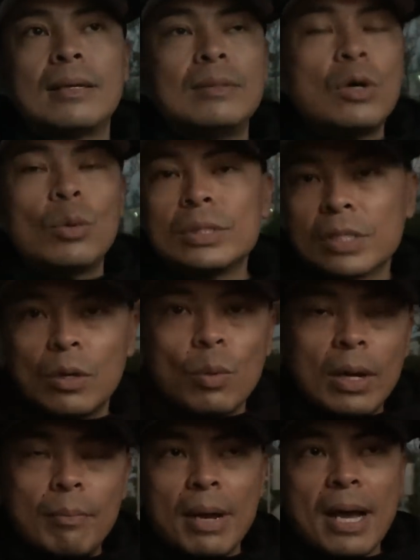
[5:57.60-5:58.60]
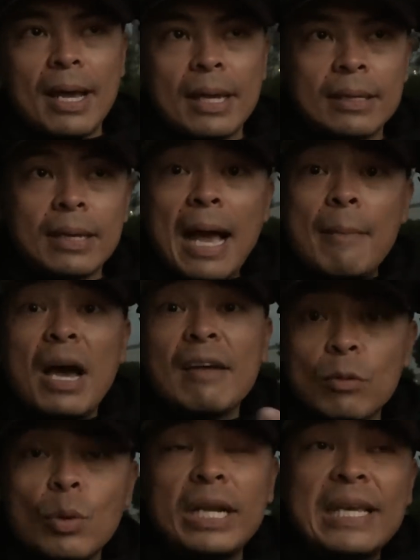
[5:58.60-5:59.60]
no one's gonna wanna buy.
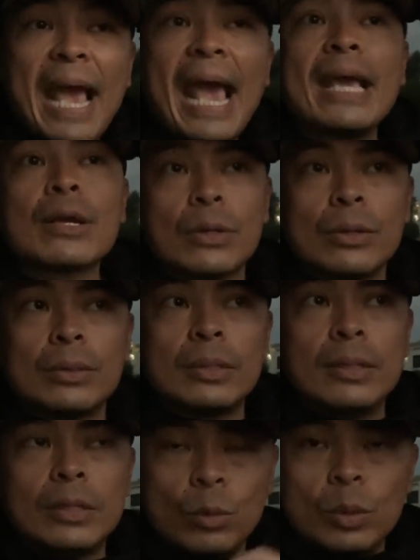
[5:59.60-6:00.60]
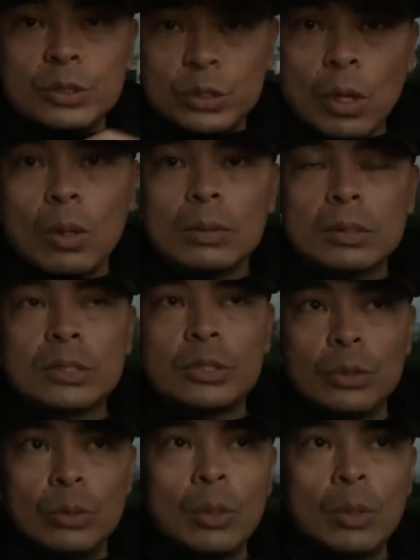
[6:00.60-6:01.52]
I've already anchored the result to